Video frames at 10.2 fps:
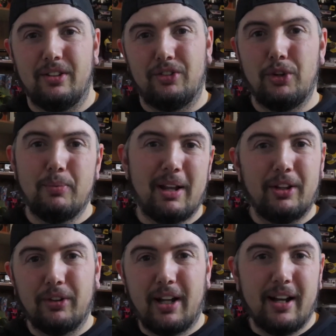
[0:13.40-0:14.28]
do my
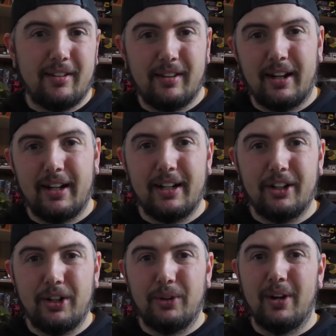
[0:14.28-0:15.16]
little cuts that I need to
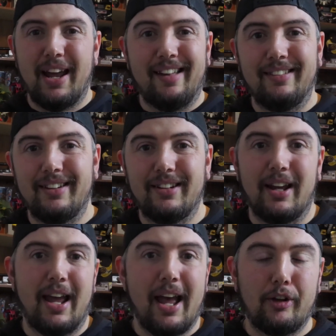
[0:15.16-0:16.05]
do, and then
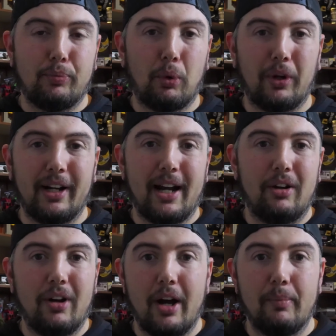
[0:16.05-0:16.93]
export it
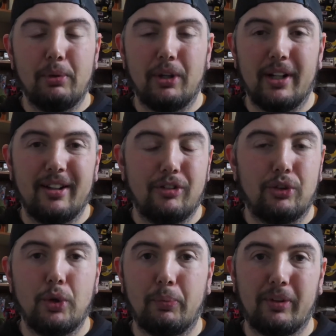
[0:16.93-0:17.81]
out, upload it.
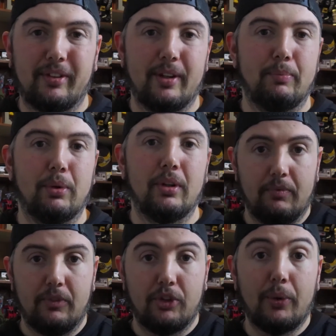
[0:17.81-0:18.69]
Super simple.
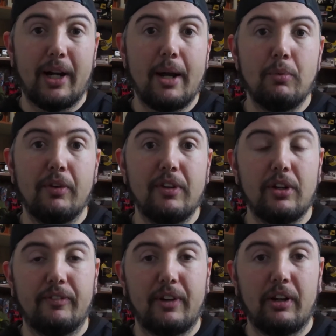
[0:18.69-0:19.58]
So in iMovie,
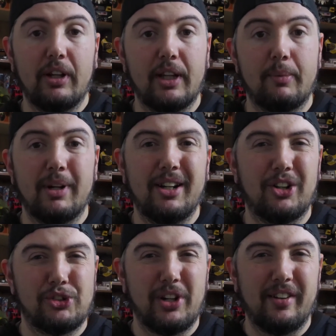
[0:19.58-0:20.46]
you're very limited
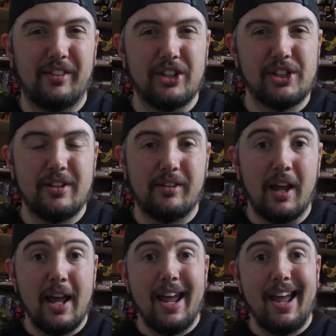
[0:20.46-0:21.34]
on transitions,
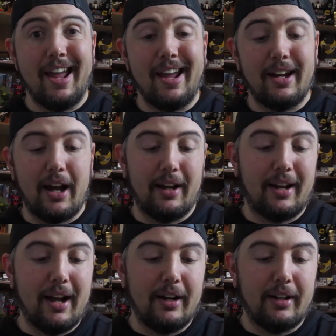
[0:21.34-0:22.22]
and I
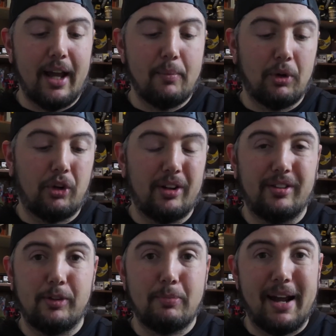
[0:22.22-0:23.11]
kind of came across
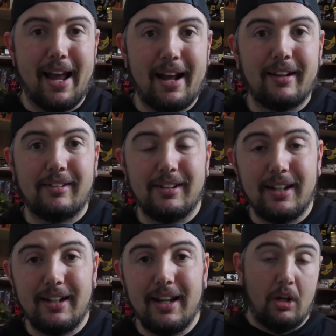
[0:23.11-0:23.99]
this by
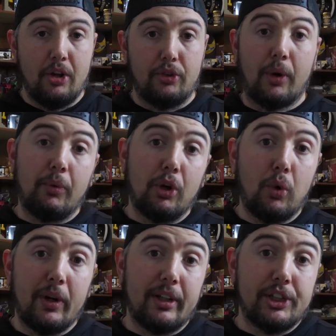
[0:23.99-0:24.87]
accident. So I'm going to
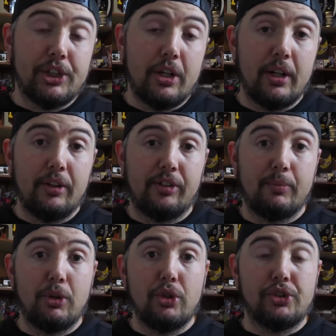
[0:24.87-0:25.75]
quickly show you
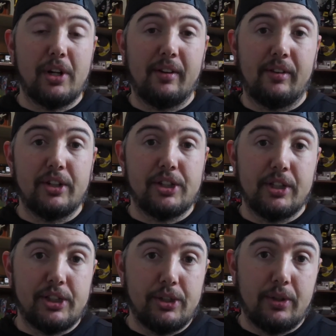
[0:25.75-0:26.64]
some new
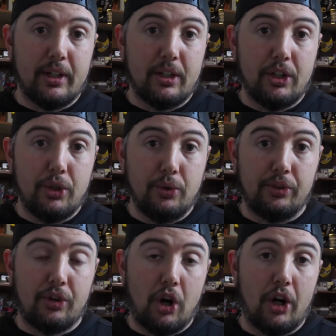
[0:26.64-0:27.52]
transitions you can
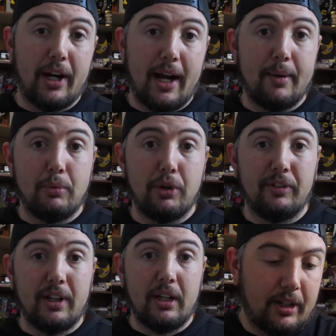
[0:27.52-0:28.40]
use on
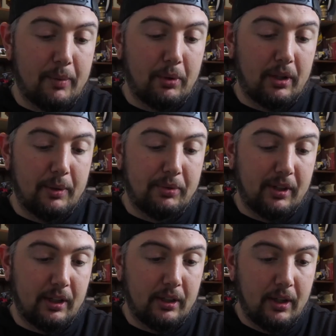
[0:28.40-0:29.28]
iMovie. A couple clips here.